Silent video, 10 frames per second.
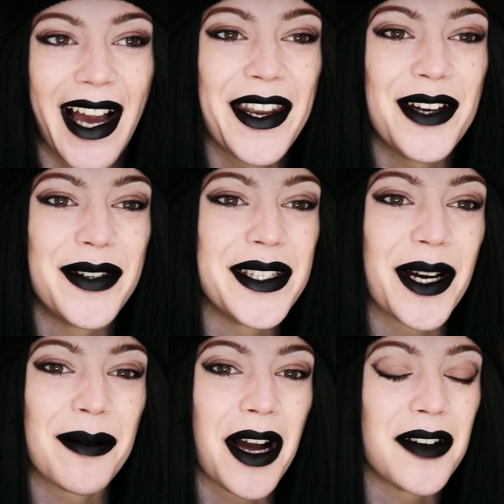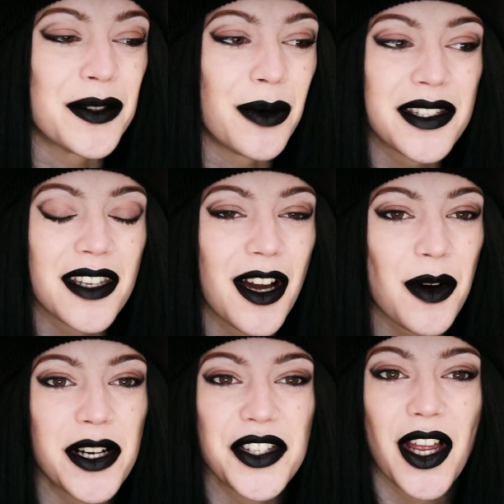And every time I have to answer that
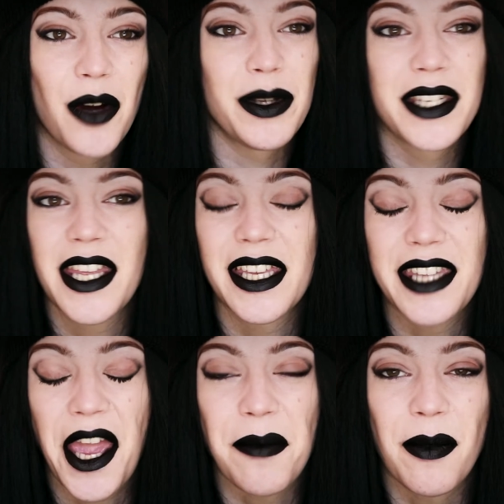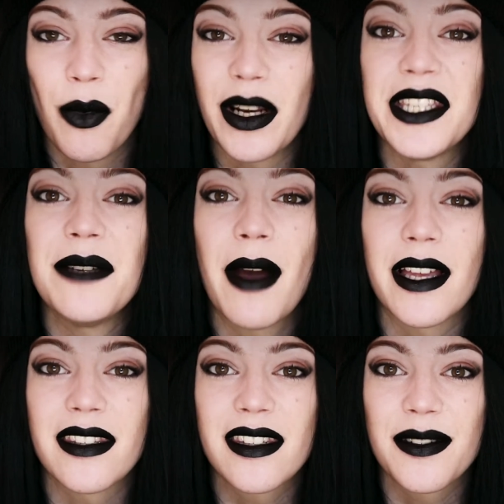question, I always say the same. Well, it
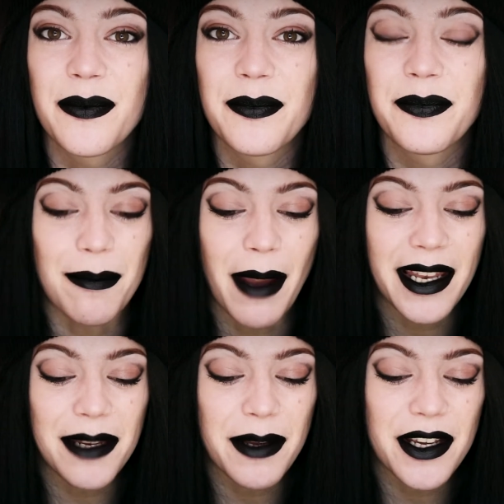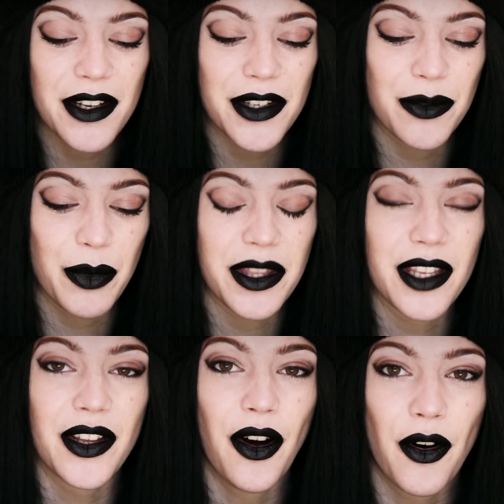depends. Mainly because
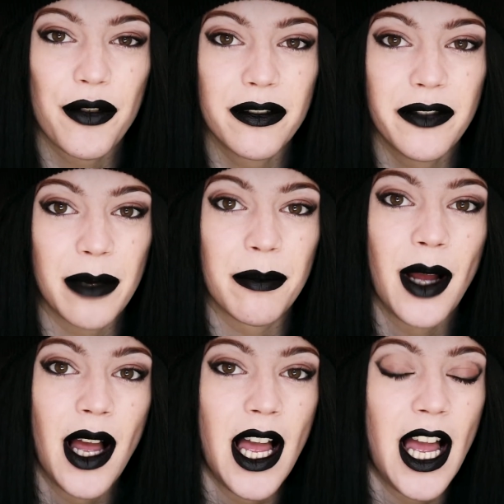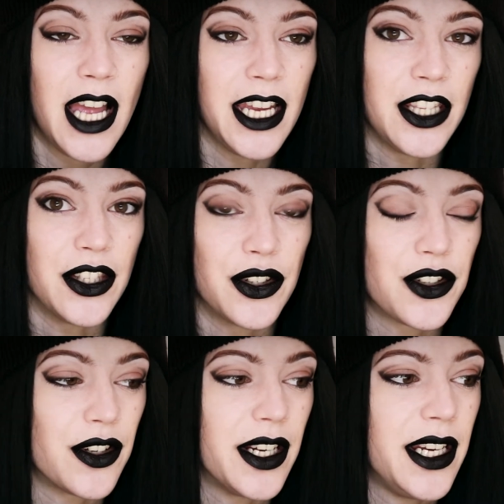within the horror film
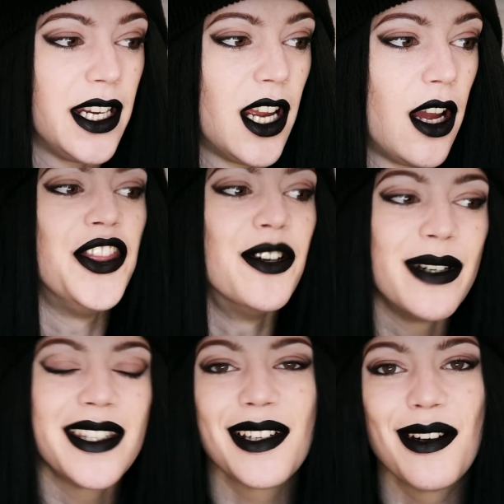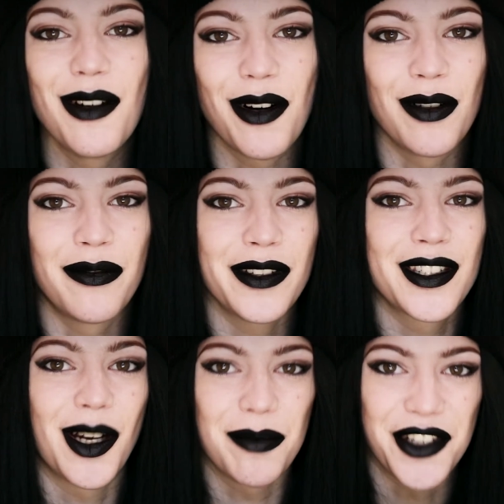industry, there is a lot of
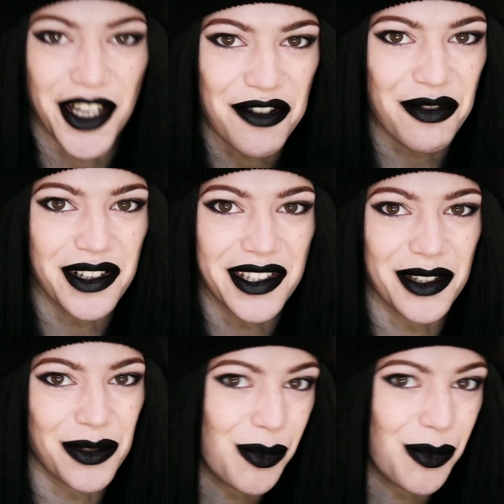subgenres as